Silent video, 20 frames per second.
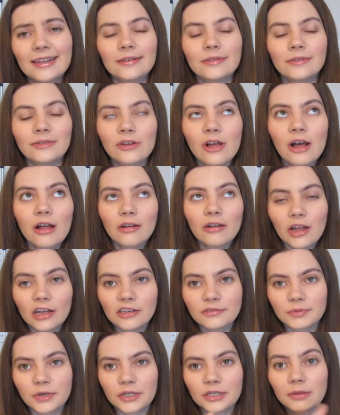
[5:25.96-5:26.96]
not a
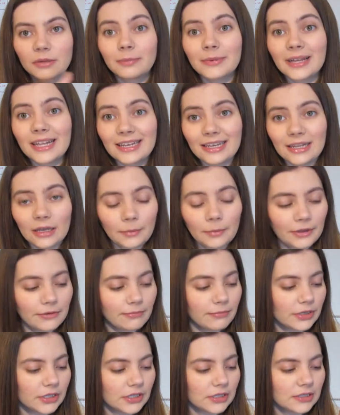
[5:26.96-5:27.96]
lot of product, but a little bit
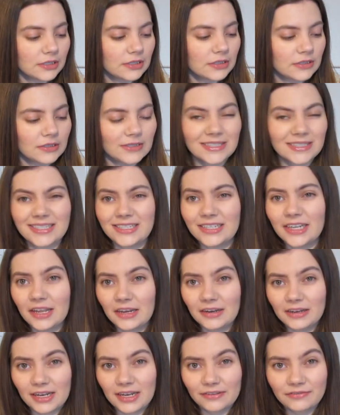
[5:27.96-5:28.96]
of product, because you
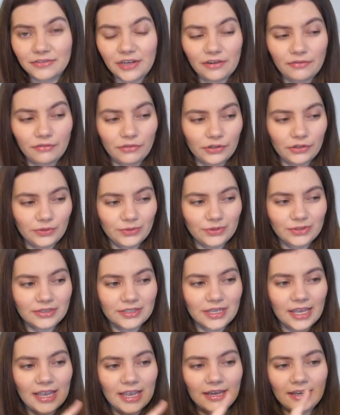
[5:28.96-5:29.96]
get leftover on your
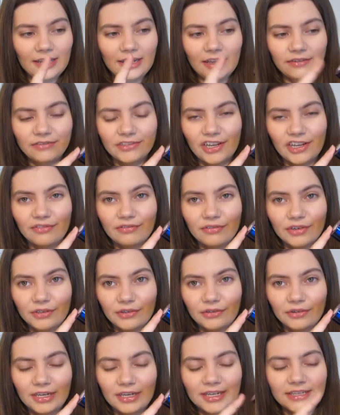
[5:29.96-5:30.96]
skin, leftover on
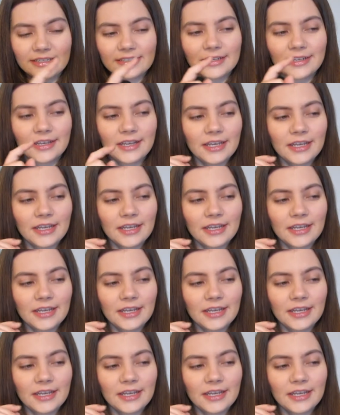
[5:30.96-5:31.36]
your lid.